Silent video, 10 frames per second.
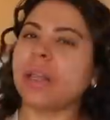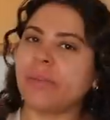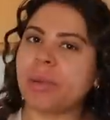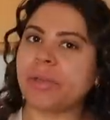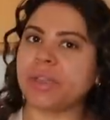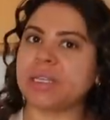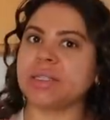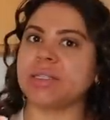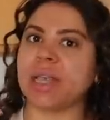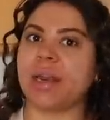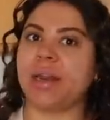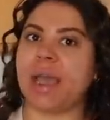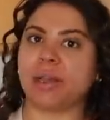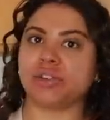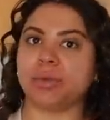I love about this is that it
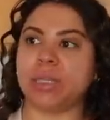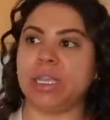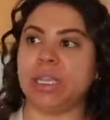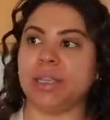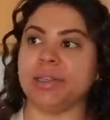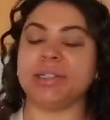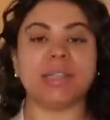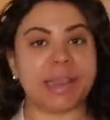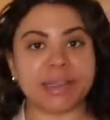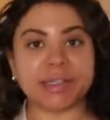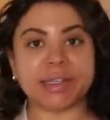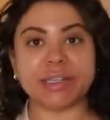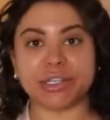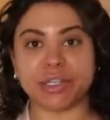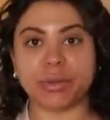actually is
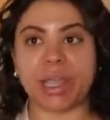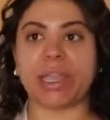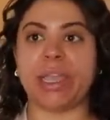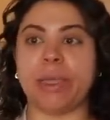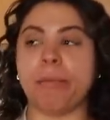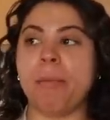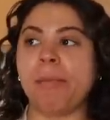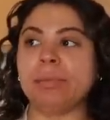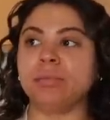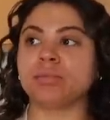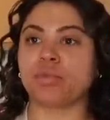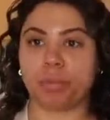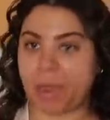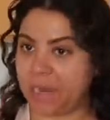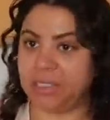tasty too. Like it
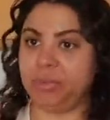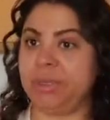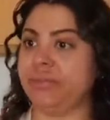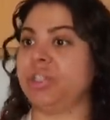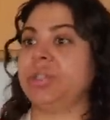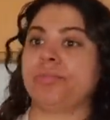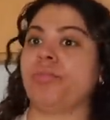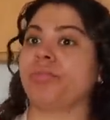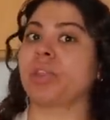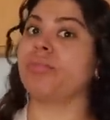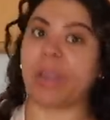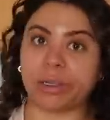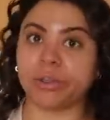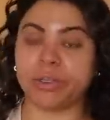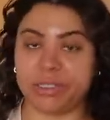reminds me of just
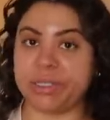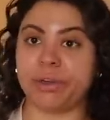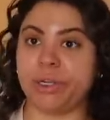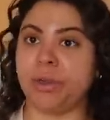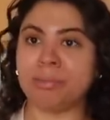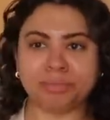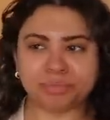regular cereal.